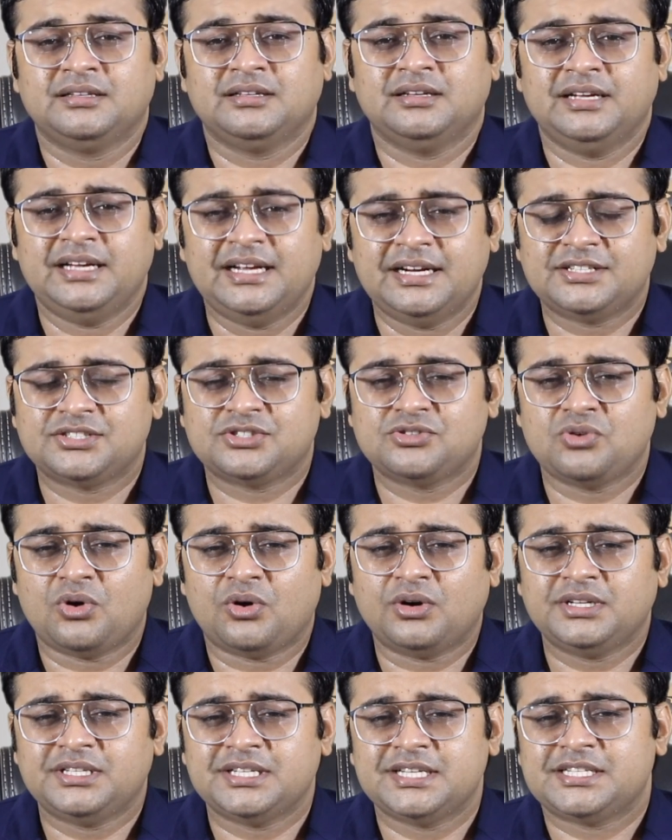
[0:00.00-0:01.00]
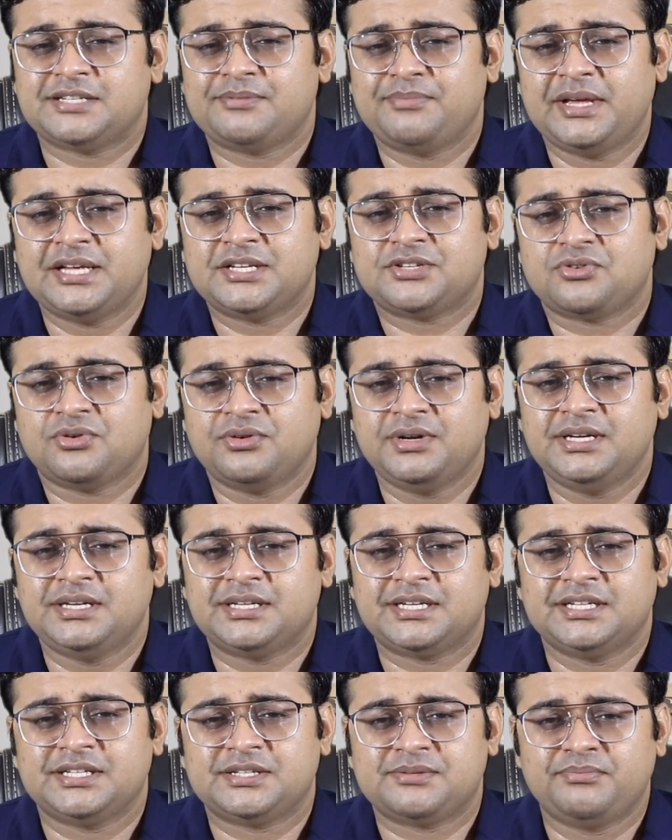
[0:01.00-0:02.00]
It's not just based on
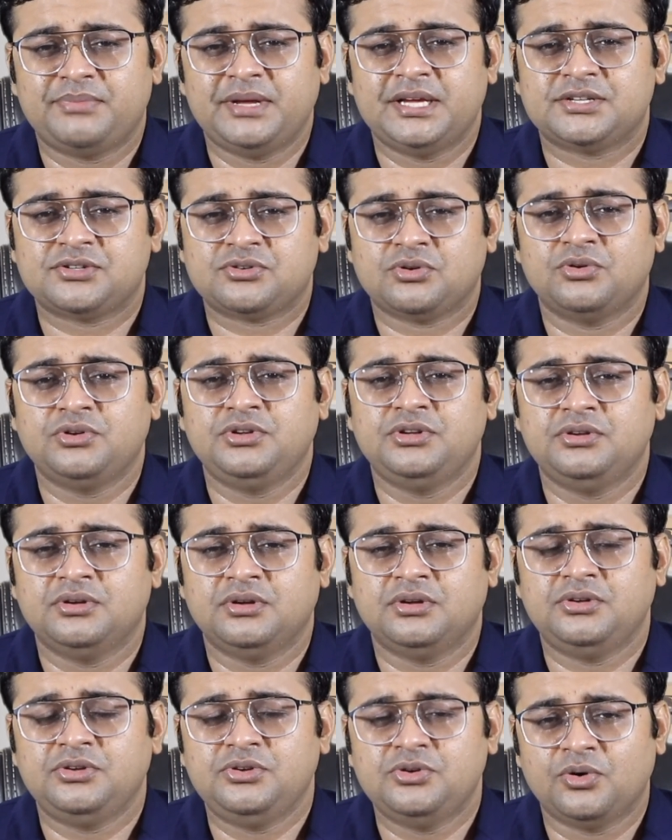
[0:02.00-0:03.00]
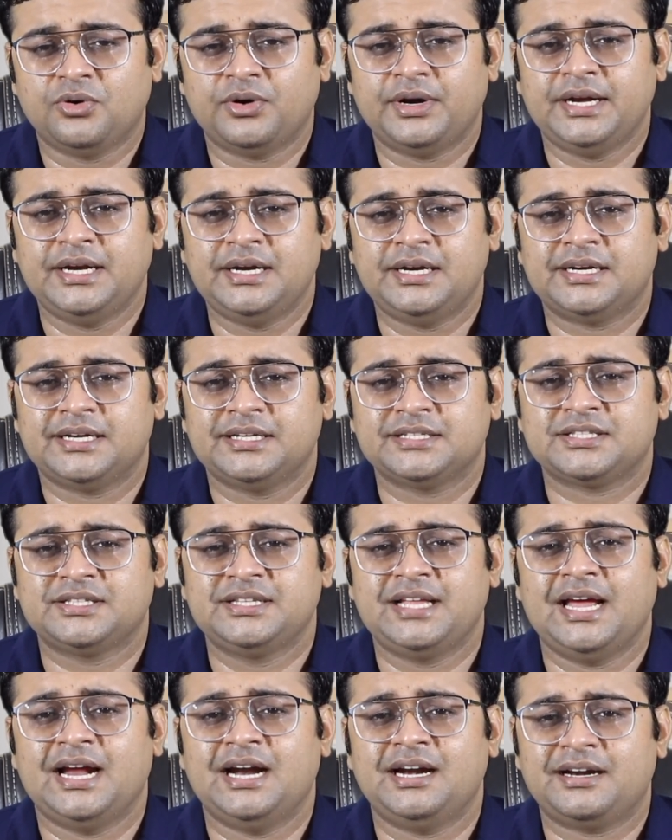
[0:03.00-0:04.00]
interest, based on your interest
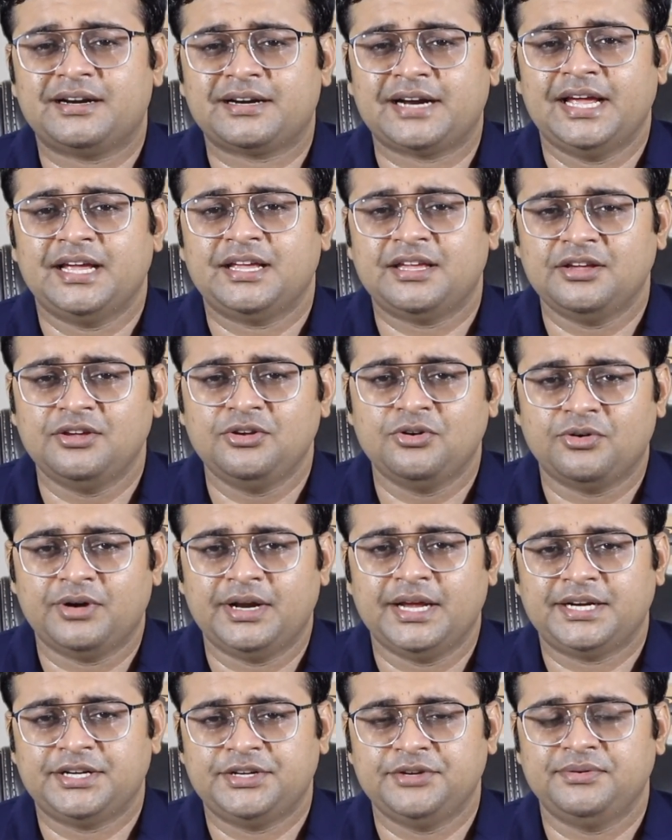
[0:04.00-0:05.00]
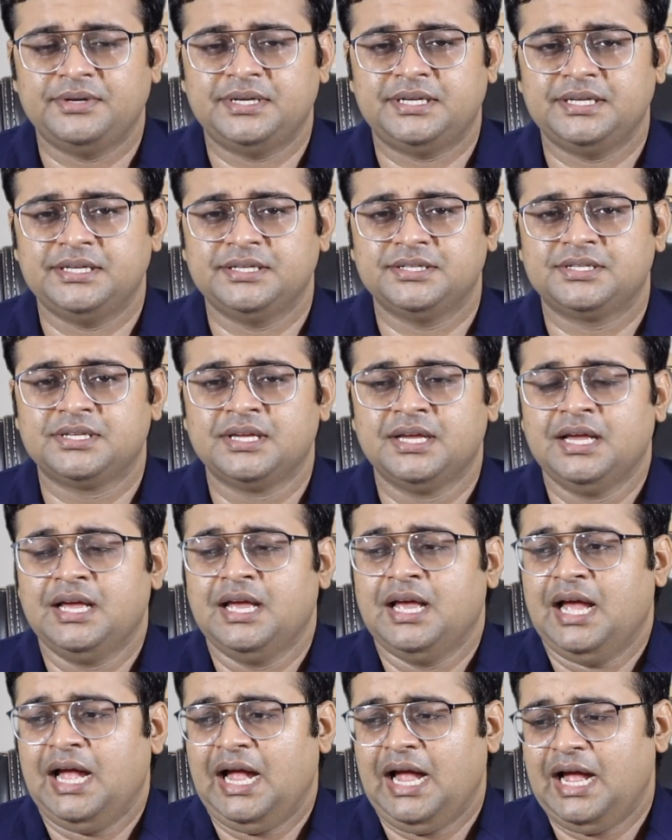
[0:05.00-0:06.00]
they are tracking your activities,
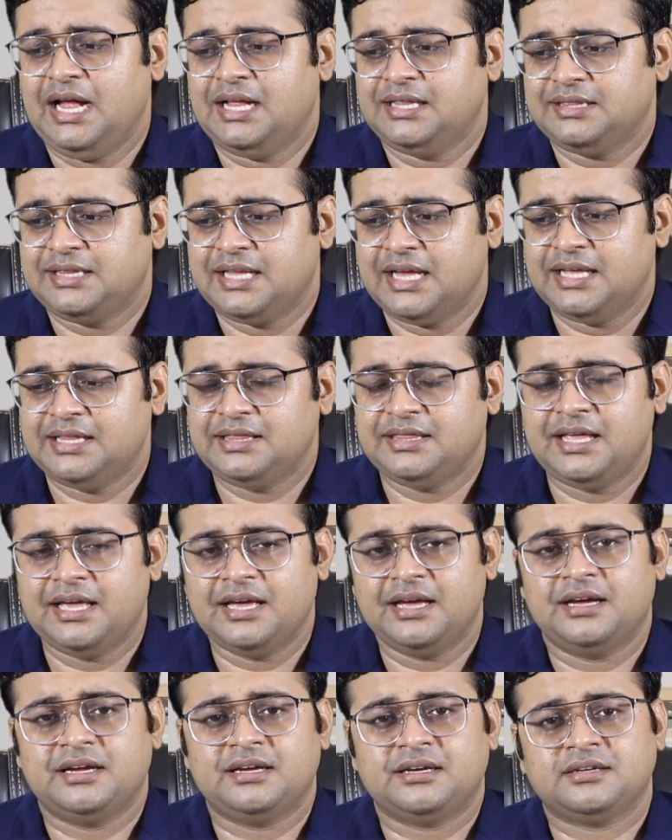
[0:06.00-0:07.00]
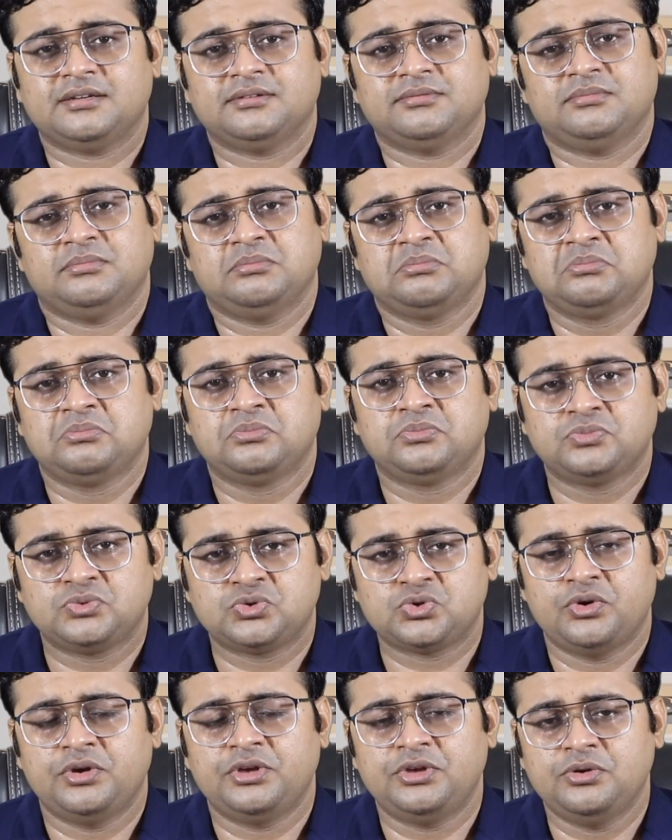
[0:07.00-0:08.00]
and then they are
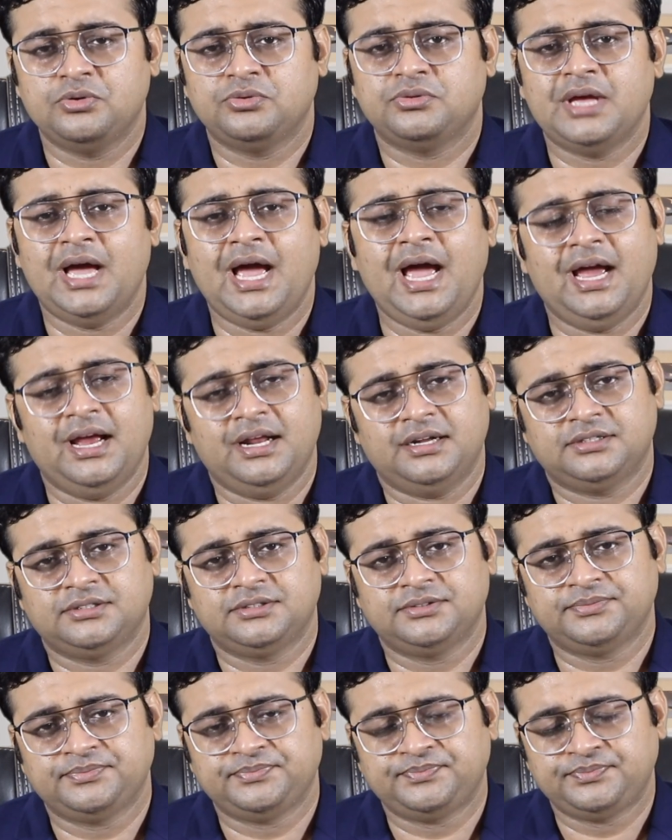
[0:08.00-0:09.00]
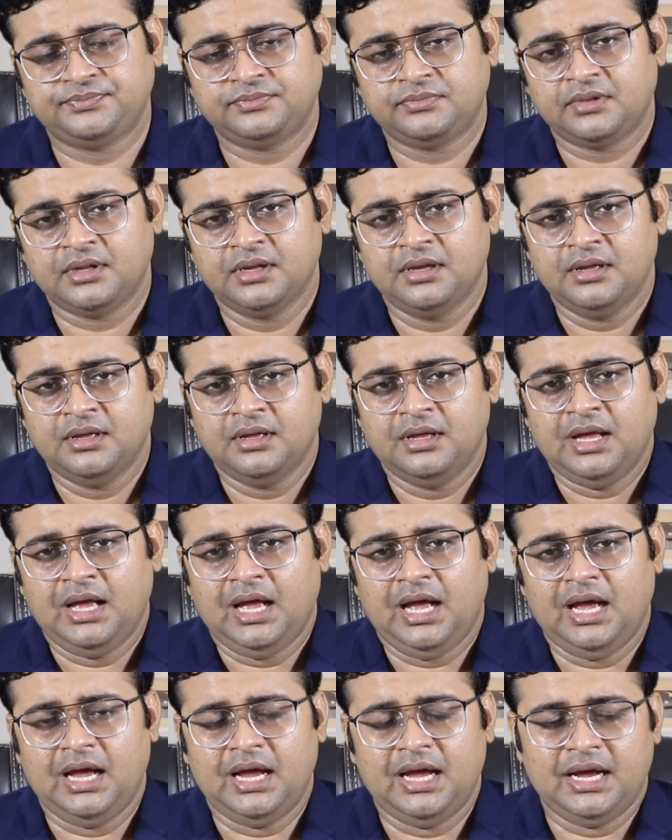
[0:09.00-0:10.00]
showing you the ads.
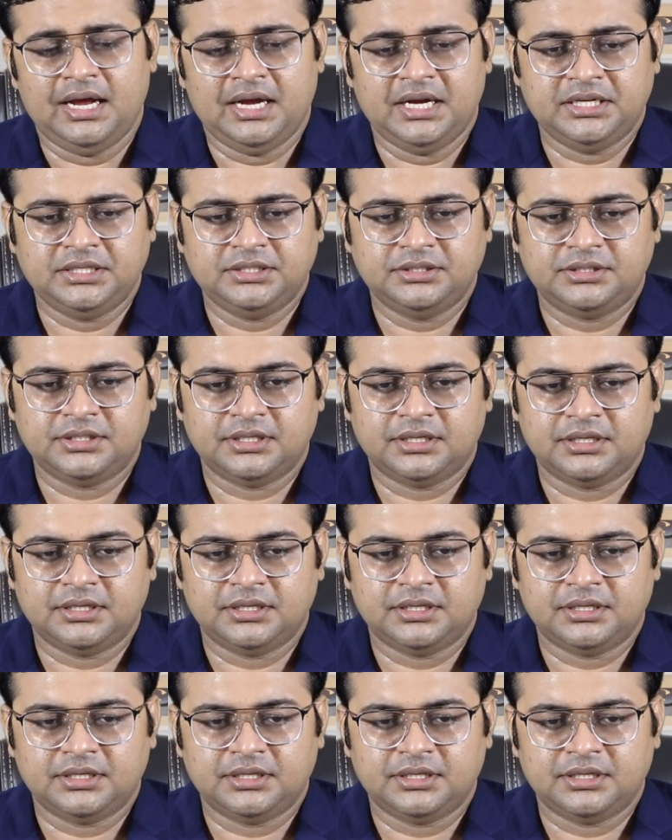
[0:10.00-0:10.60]
And